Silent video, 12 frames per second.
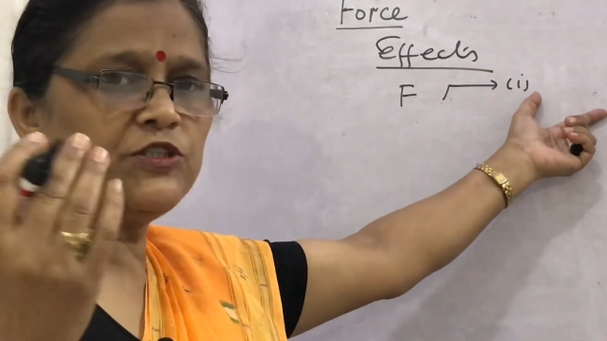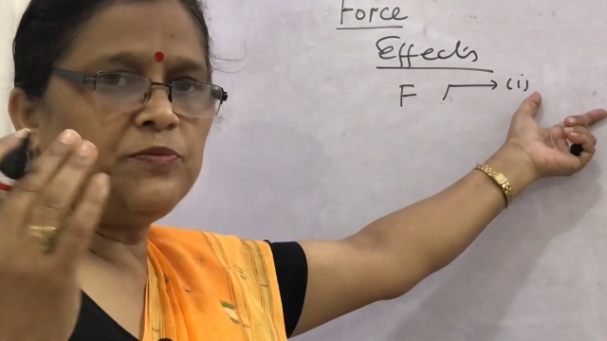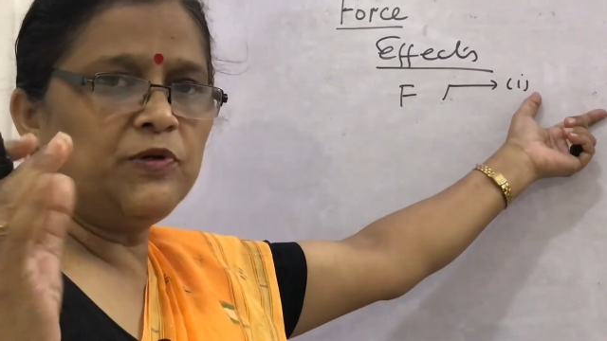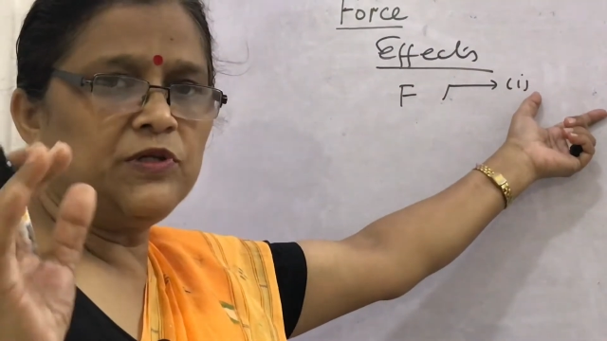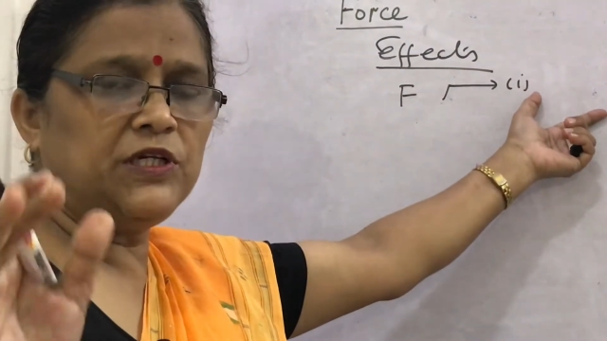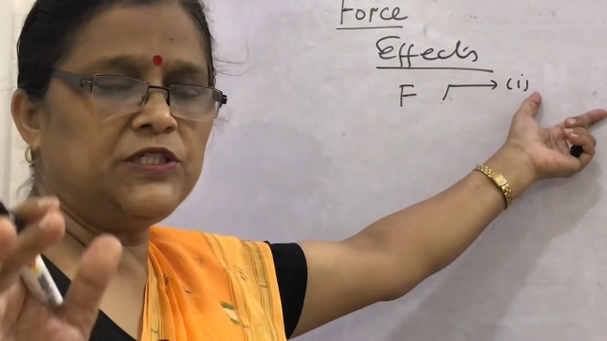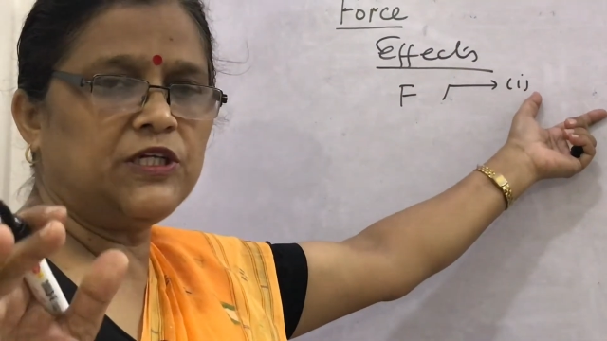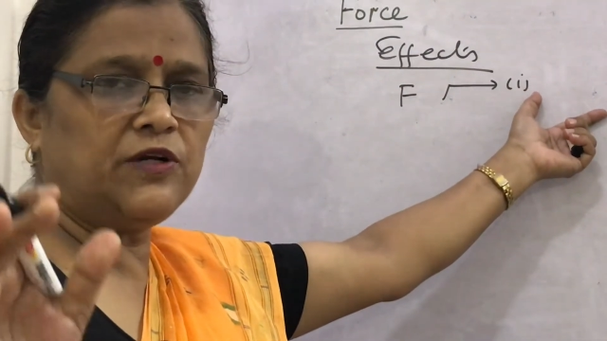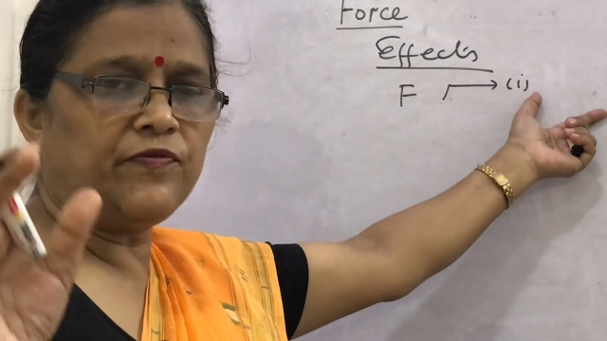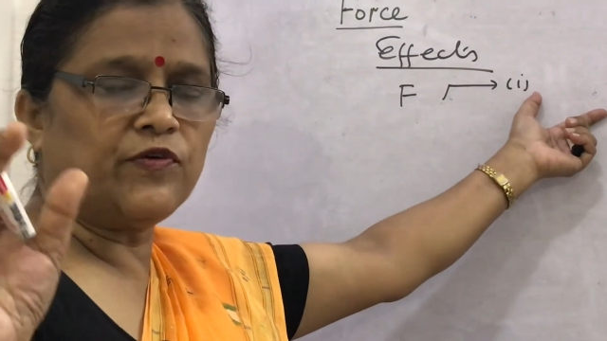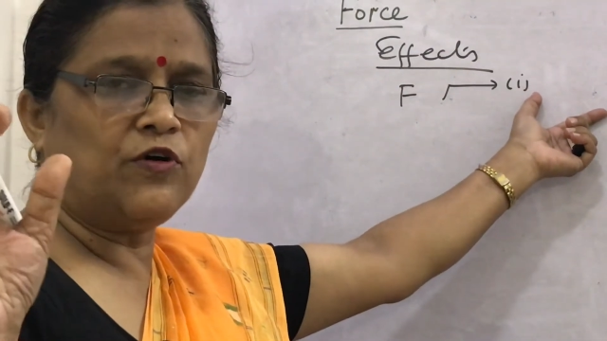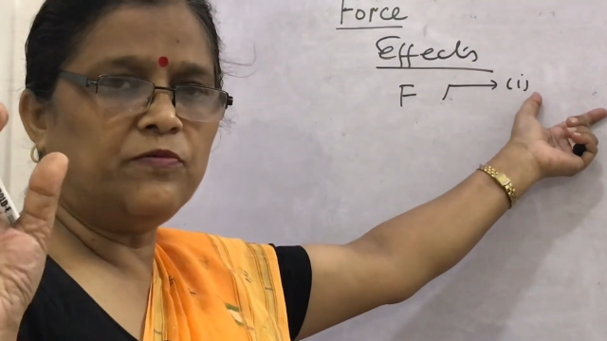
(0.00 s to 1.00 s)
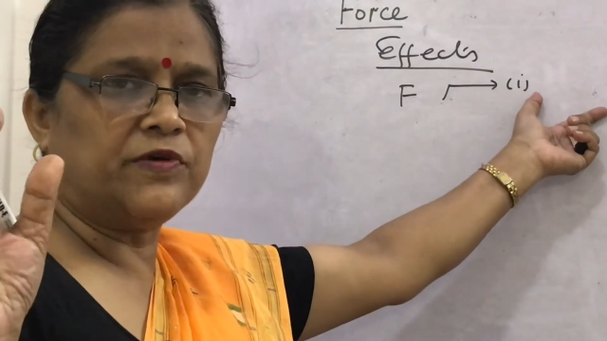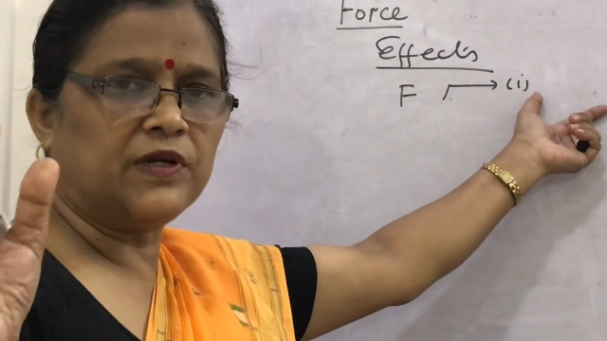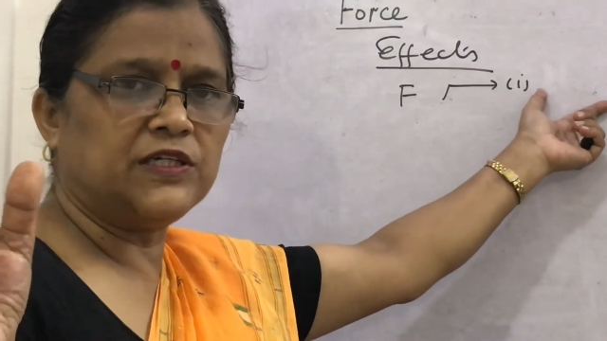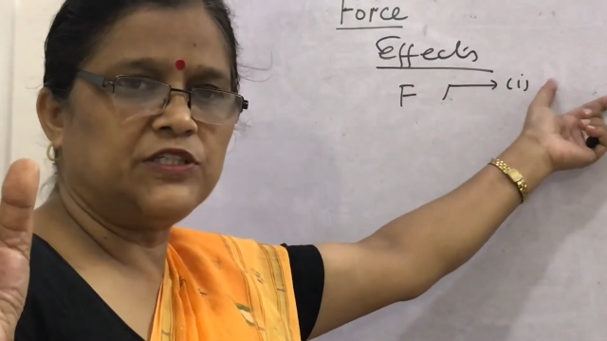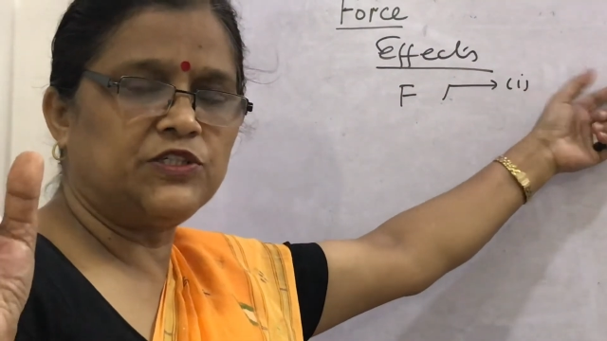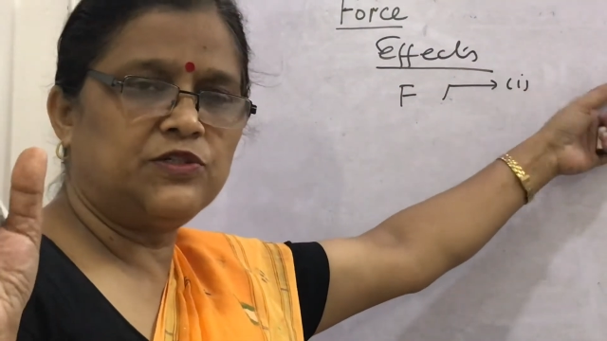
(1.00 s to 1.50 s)
position from
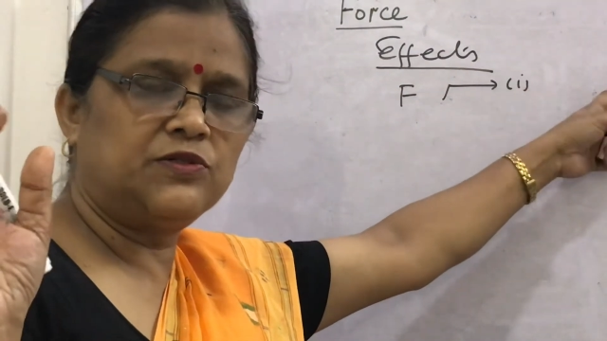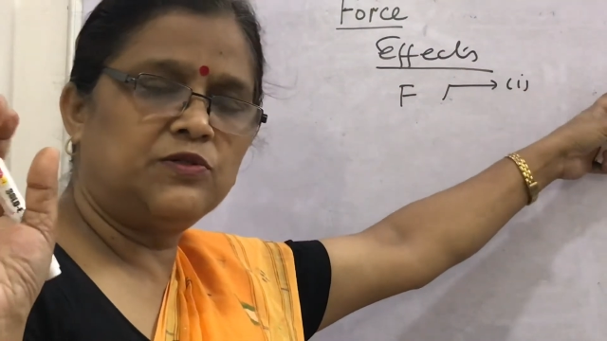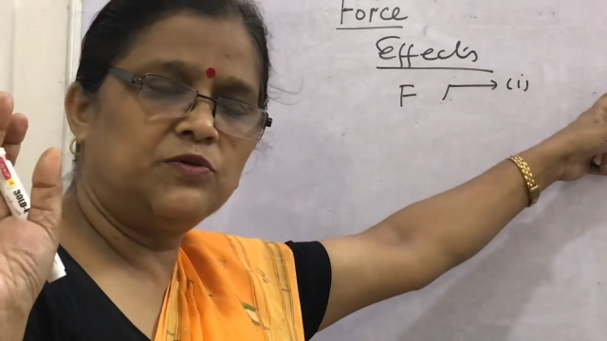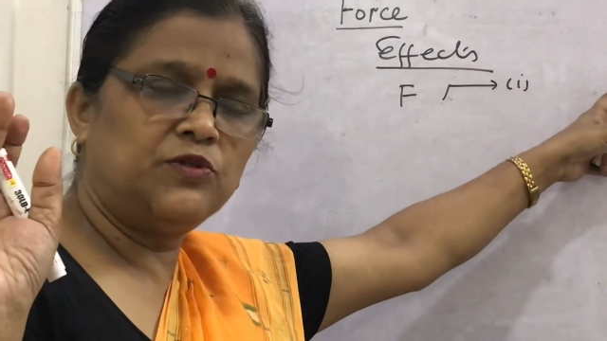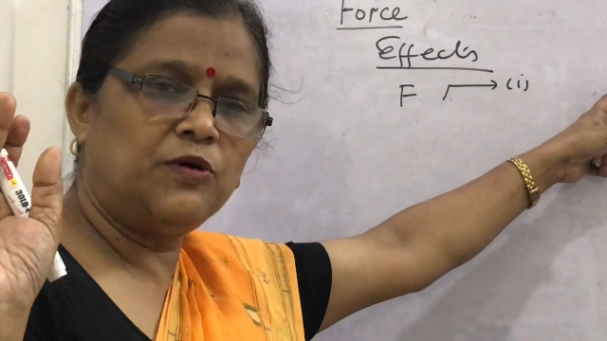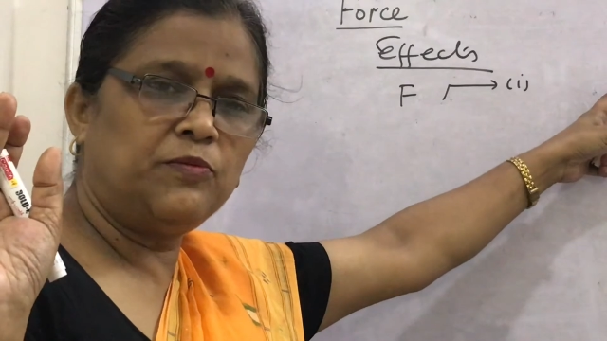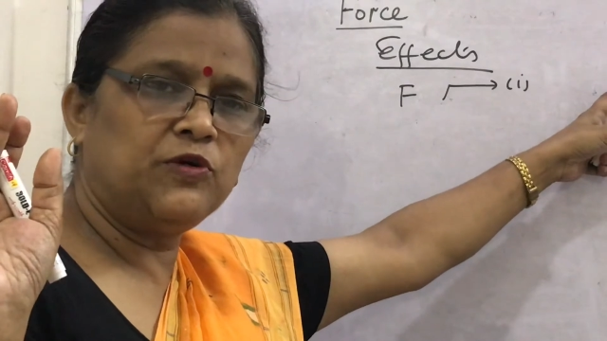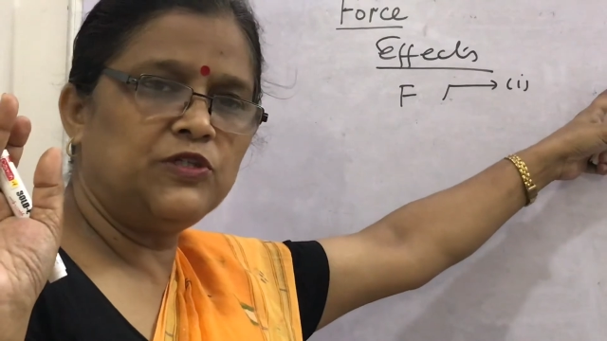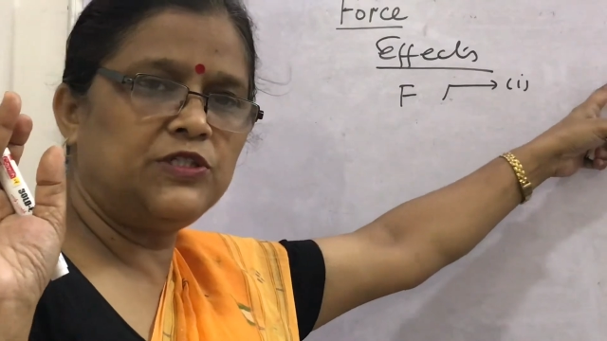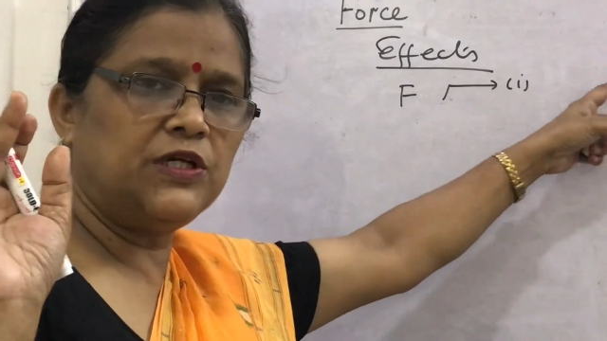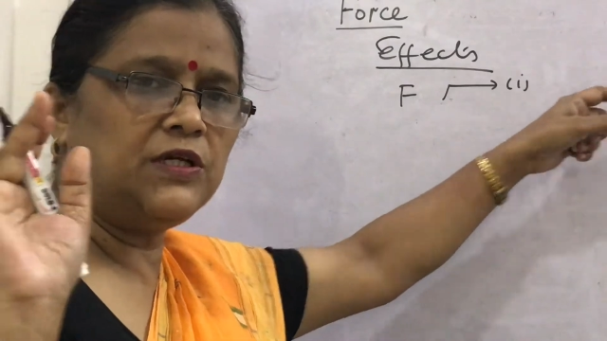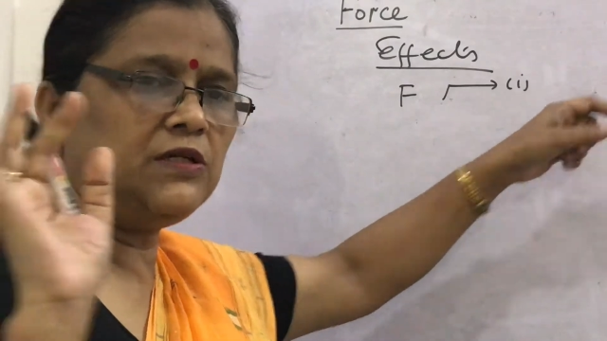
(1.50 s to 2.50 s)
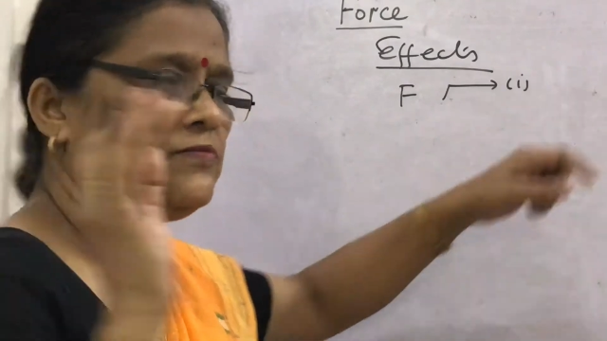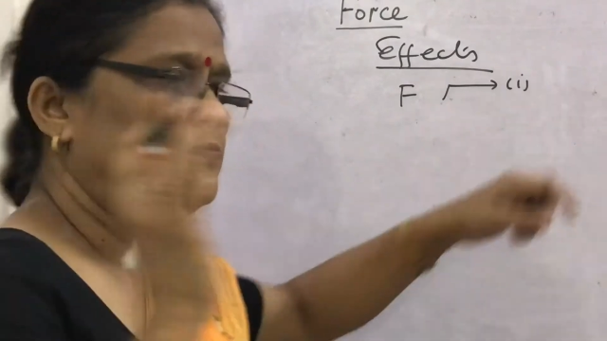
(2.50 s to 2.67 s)
rest to the motion.